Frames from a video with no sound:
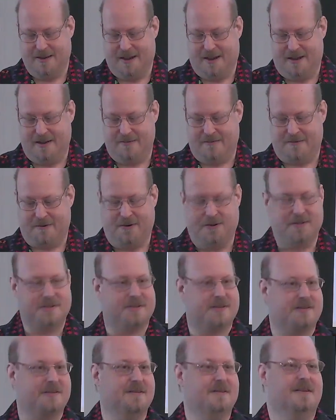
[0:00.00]
And of
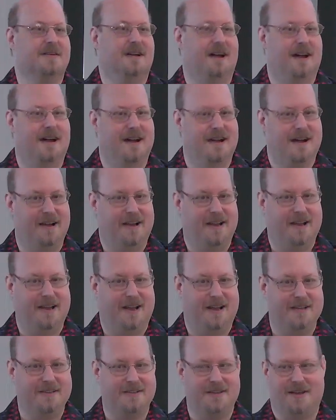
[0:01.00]
course, uh,
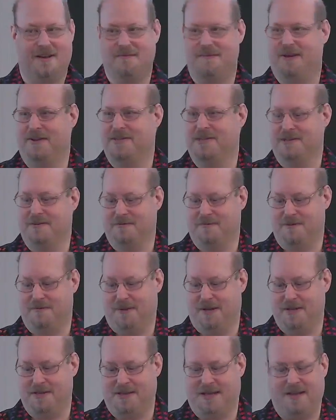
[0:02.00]
AI is not about to
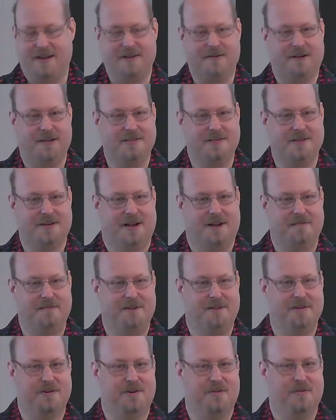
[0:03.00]
replace anyone's job,
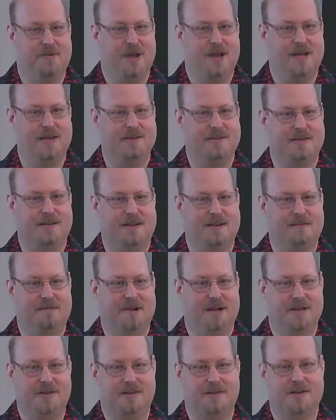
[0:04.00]
but there are ways in
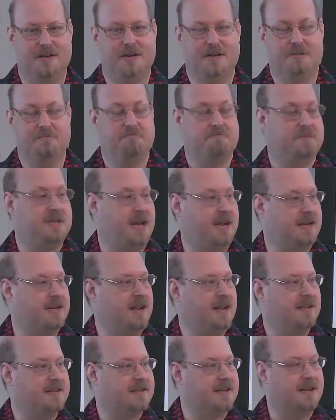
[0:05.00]
which
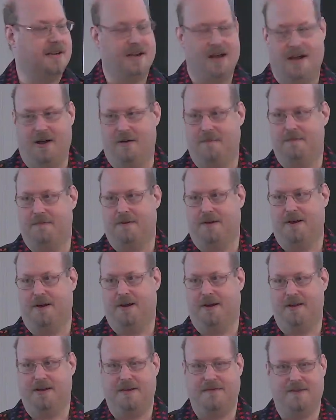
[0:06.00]
techniques can help
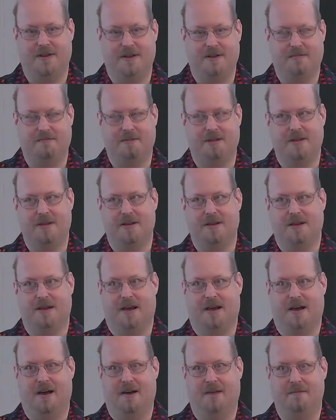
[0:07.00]
uh, even
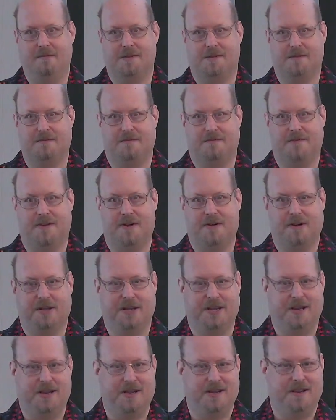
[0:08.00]
um, some
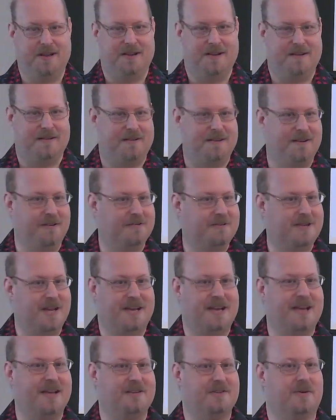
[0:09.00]
fairly you know
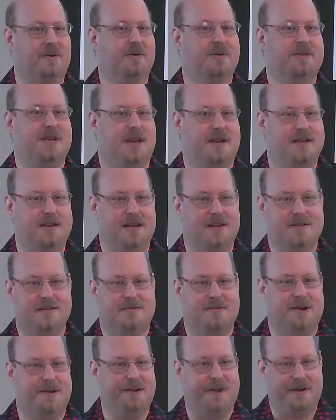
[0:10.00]
decades old
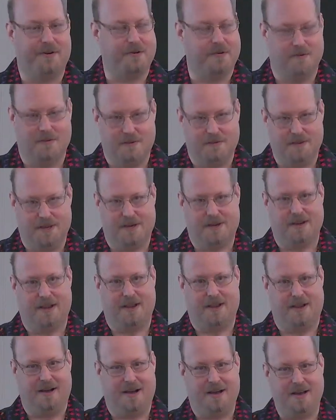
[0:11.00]
techniques around
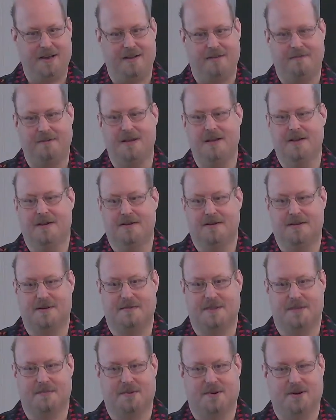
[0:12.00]
algorithmic AI and
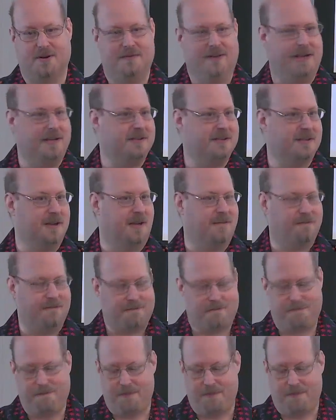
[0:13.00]
some of the more advanced stuff